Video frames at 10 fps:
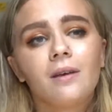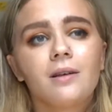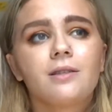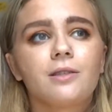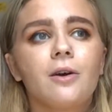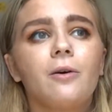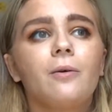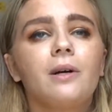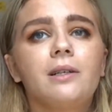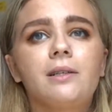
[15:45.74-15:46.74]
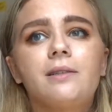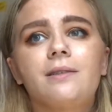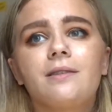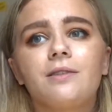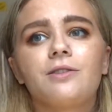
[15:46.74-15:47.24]
So
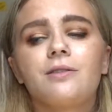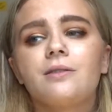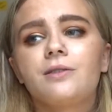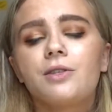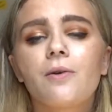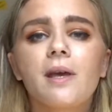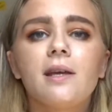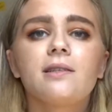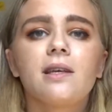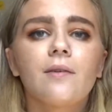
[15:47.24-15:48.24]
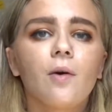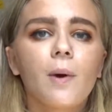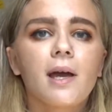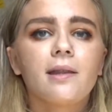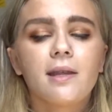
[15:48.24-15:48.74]
donate, give
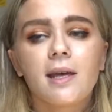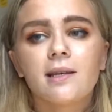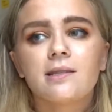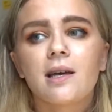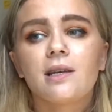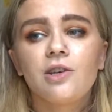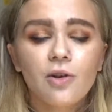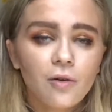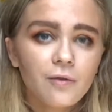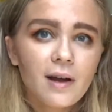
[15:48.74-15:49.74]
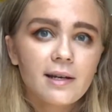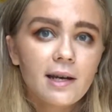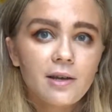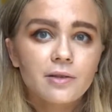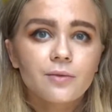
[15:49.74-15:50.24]
away things that you don't find
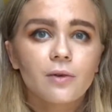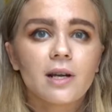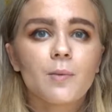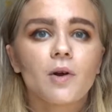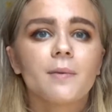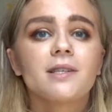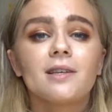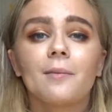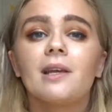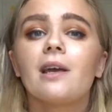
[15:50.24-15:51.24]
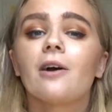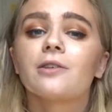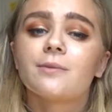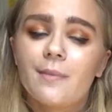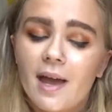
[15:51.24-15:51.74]
any use for anymore, but somebody
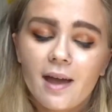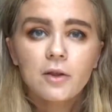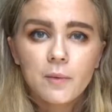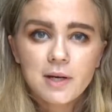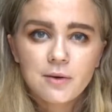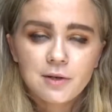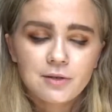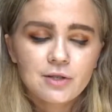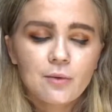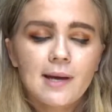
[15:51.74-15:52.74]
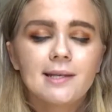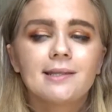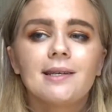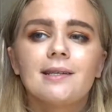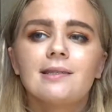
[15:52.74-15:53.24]
else may. Another way to reduce your waste
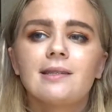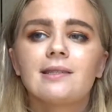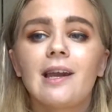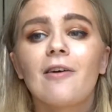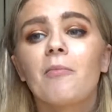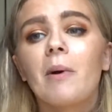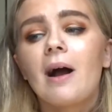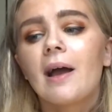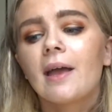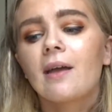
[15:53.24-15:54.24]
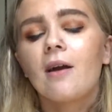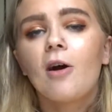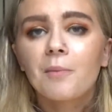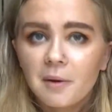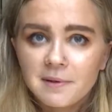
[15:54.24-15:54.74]
is instead of buying
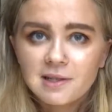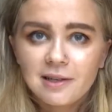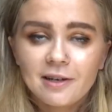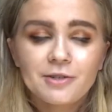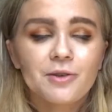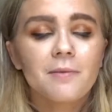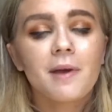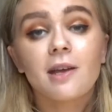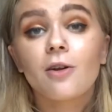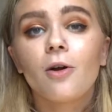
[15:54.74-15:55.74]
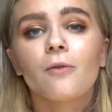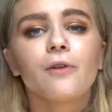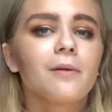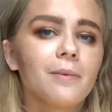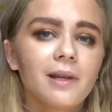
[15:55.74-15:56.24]
all-purpose cleaners, you can make your own. There
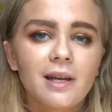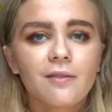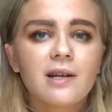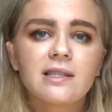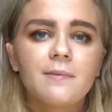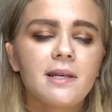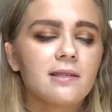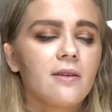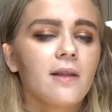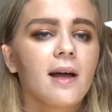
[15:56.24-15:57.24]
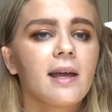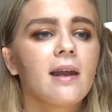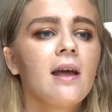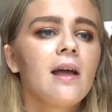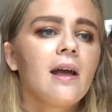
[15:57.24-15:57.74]
are plenty of recipes online.
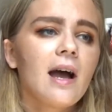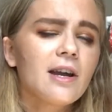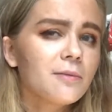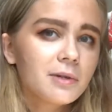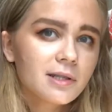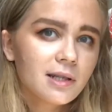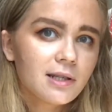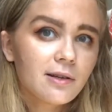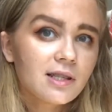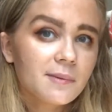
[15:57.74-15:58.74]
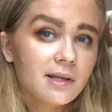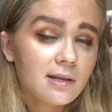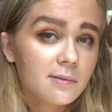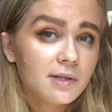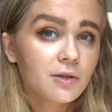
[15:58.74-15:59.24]
I don't personally do this because
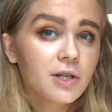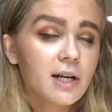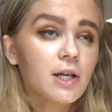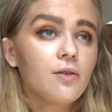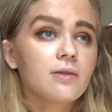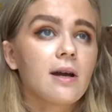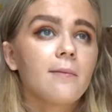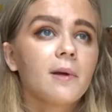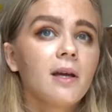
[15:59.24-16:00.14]
I'm still trying to use up